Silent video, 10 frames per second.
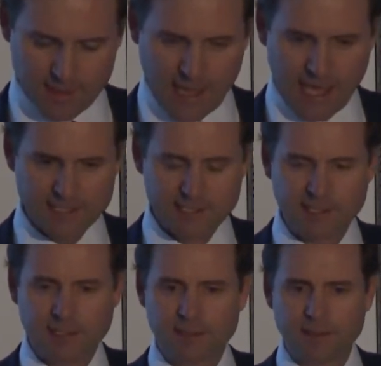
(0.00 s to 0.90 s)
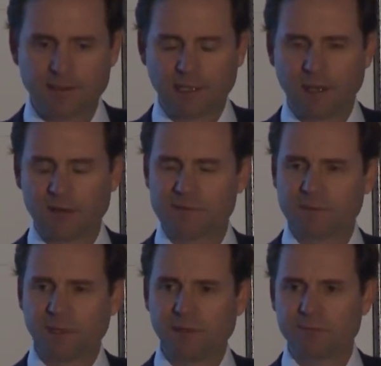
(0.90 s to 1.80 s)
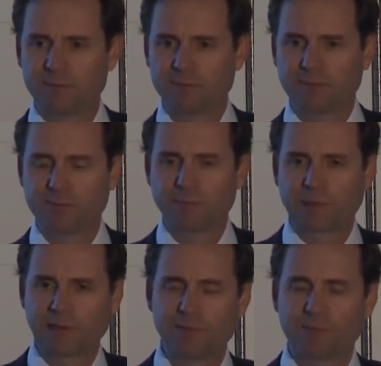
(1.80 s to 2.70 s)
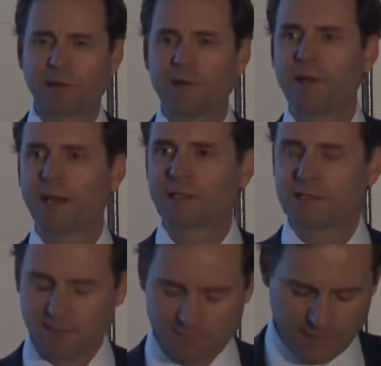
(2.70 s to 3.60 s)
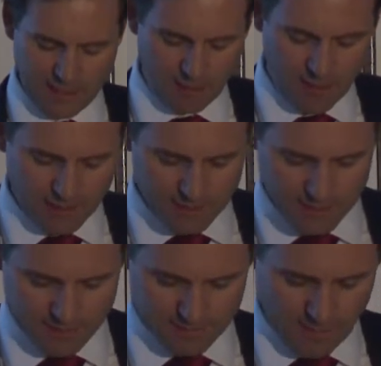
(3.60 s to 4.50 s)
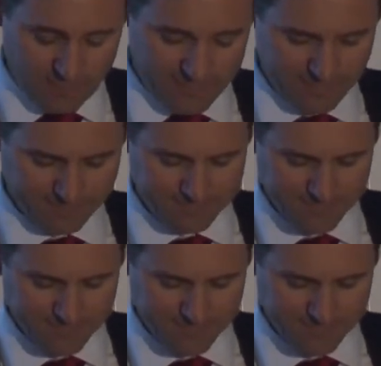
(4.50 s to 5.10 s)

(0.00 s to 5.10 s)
actually the loaves have been pre-baked in Ireland, often,